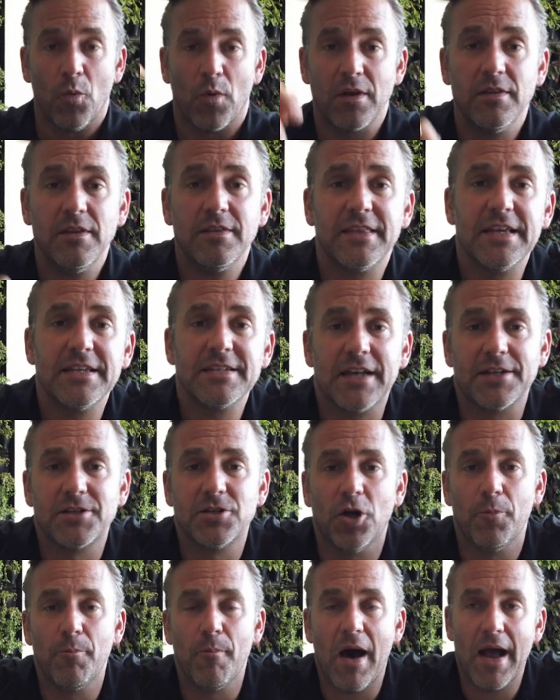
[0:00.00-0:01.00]
One of the things I
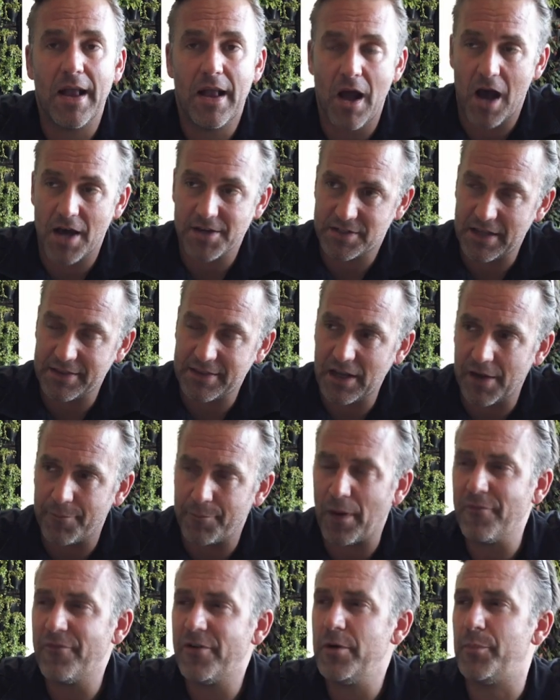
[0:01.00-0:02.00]
told my guys, and I think
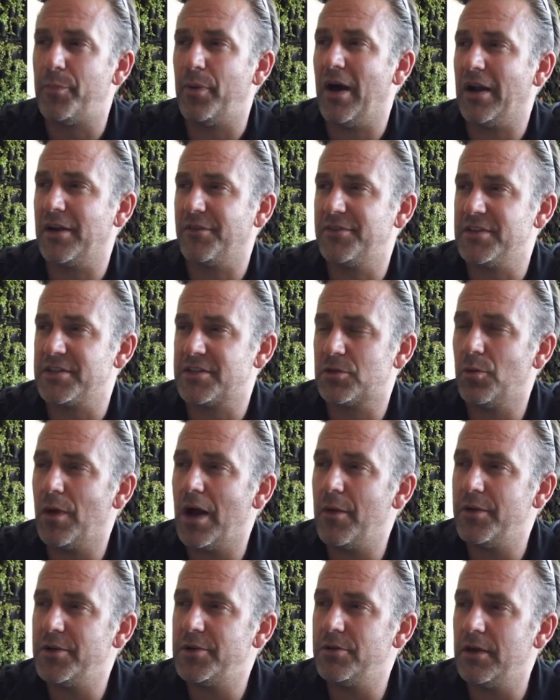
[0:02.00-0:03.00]
I'm very proud of this, the
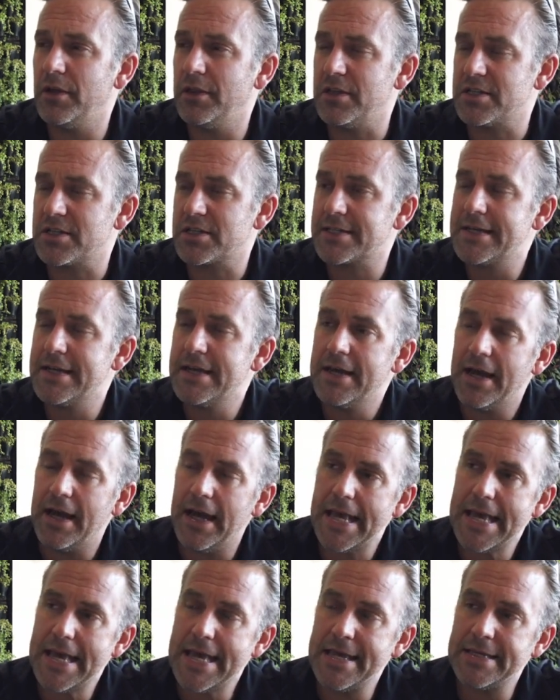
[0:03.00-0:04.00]
way we're doing this,
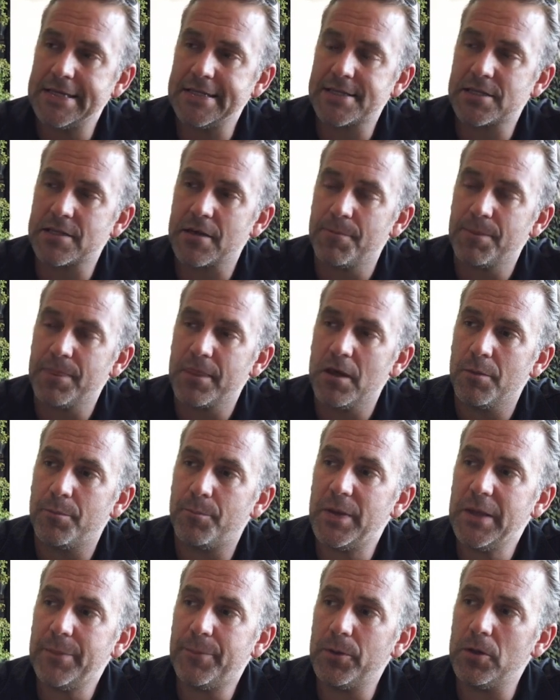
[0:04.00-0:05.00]
is
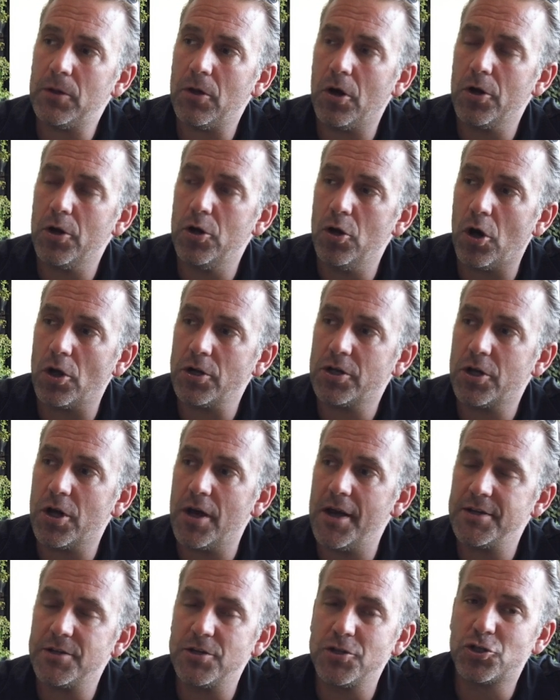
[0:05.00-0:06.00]
people are not
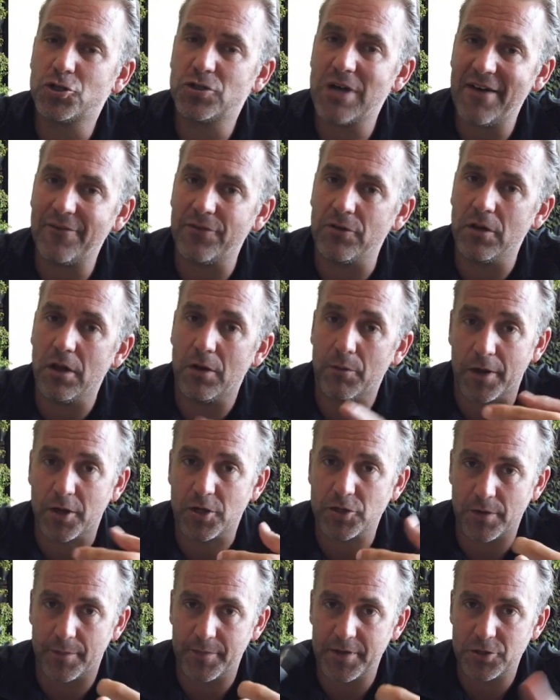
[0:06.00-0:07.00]
going to travel
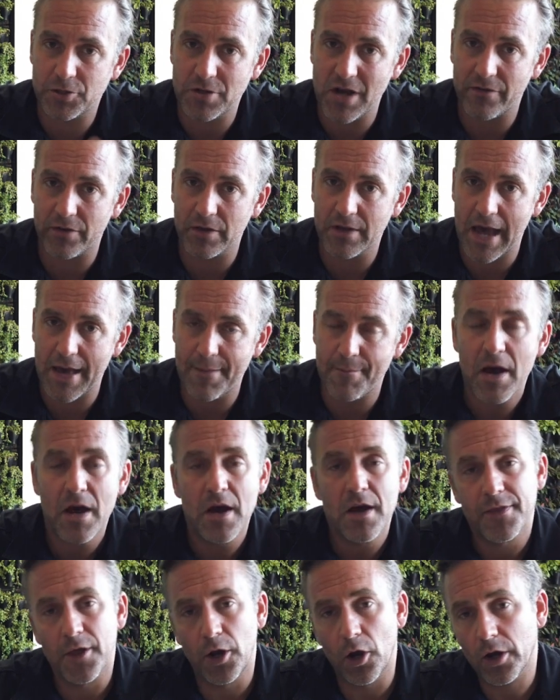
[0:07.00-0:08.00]
because I'm in the travel game.
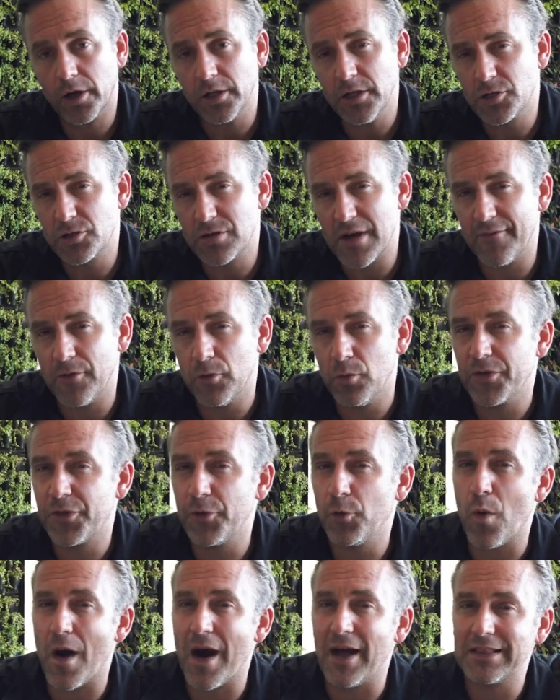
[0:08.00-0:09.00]
They're not going to travel
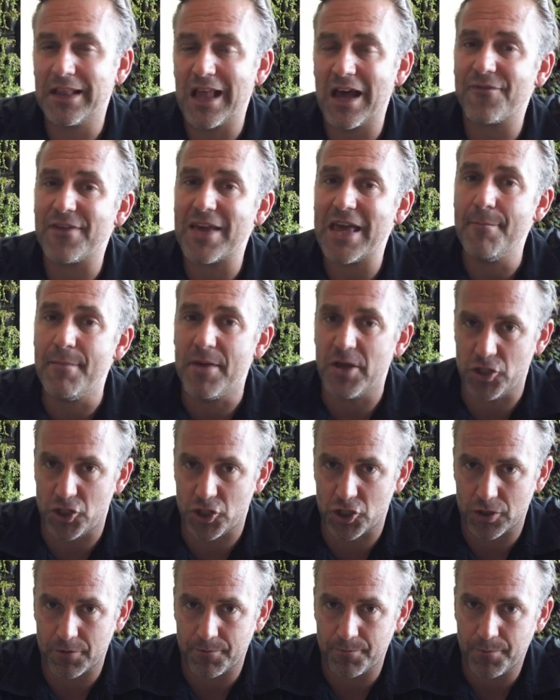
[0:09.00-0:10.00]
with a wildlife
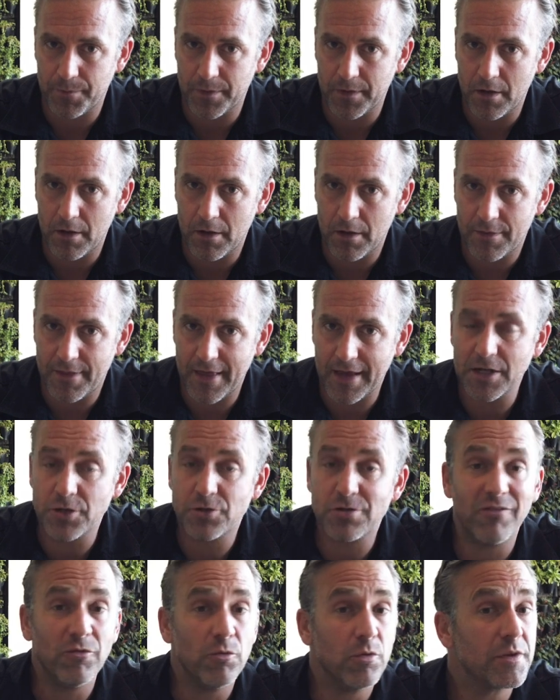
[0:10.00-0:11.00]
image. They're
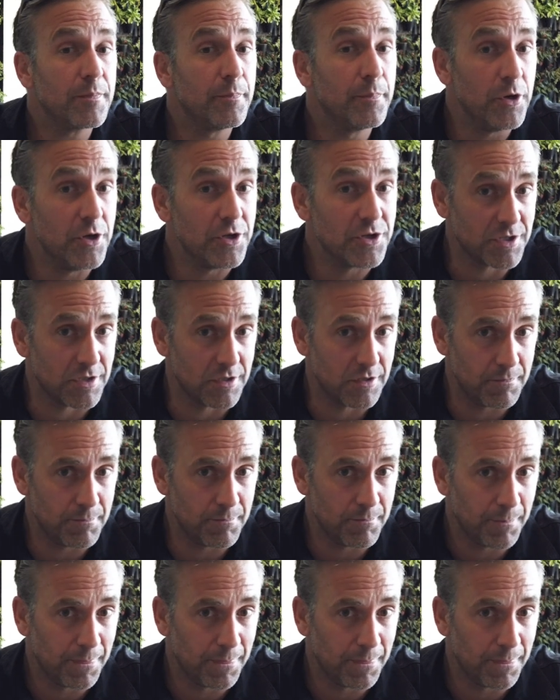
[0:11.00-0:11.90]
going to travel with a person.